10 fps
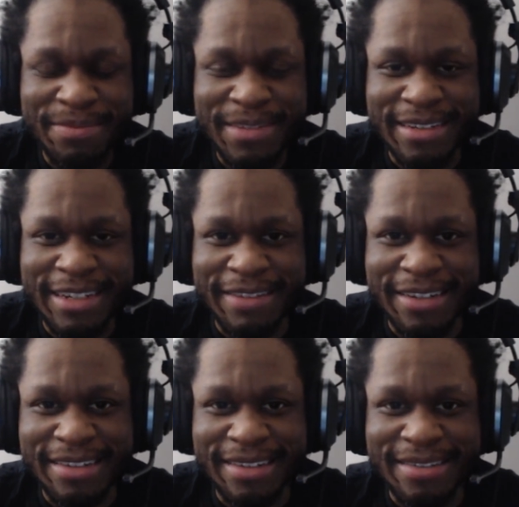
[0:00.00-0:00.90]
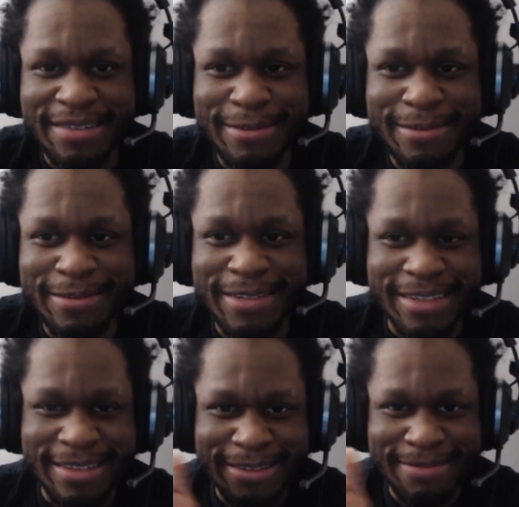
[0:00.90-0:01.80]
just to have like a nice, cool,
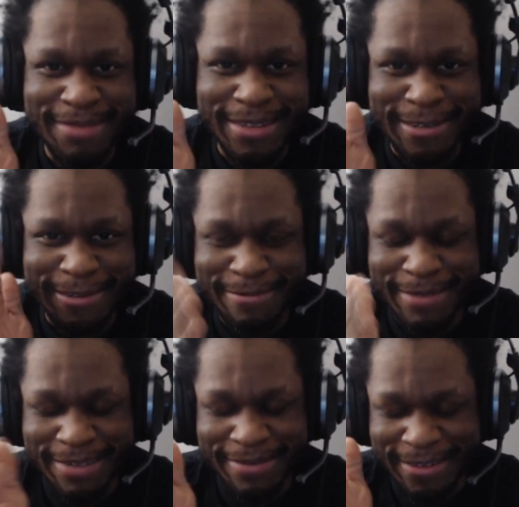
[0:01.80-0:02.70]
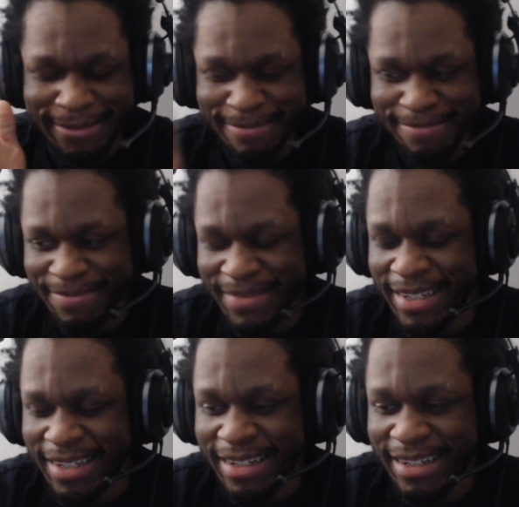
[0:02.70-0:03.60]
like whatever.
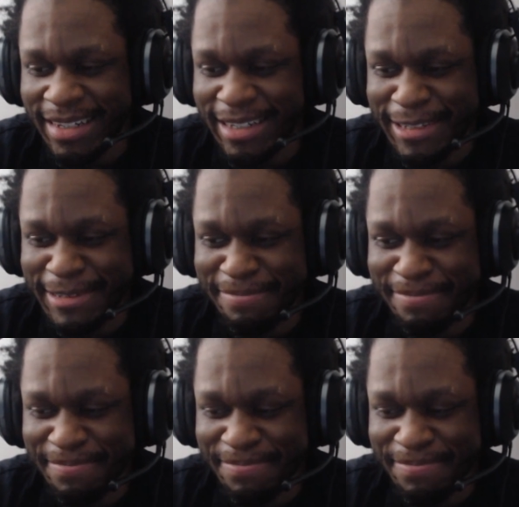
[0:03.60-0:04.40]
What